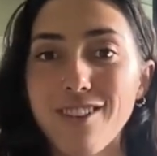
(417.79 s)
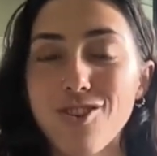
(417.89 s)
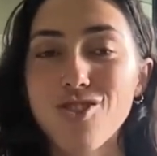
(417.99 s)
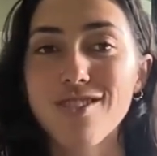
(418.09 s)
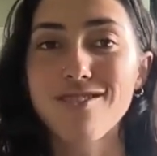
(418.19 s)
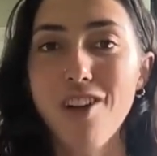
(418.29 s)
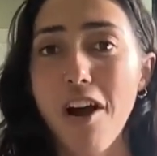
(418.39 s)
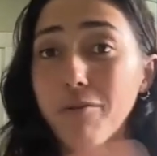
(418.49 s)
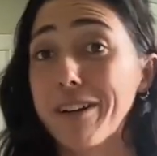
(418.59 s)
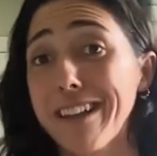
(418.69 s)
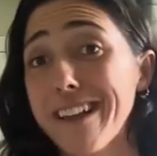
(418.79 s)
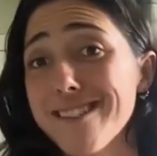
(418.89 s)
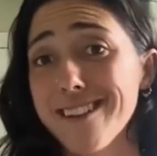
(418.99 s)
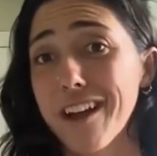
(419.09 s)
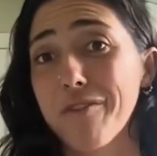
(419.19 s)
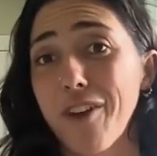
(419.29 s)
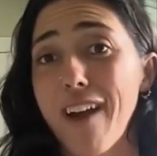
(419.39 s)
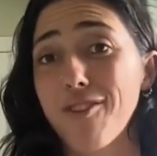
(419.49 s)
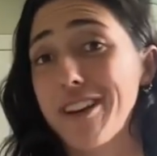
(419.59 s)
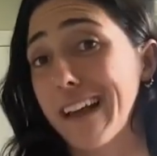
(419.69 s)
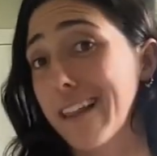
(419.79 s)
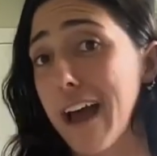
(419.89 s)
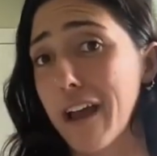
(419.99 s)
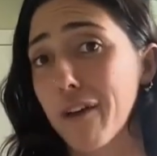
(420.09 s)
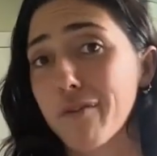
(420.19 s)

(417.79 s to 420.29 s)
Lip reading: It's just not realistic for everyday life.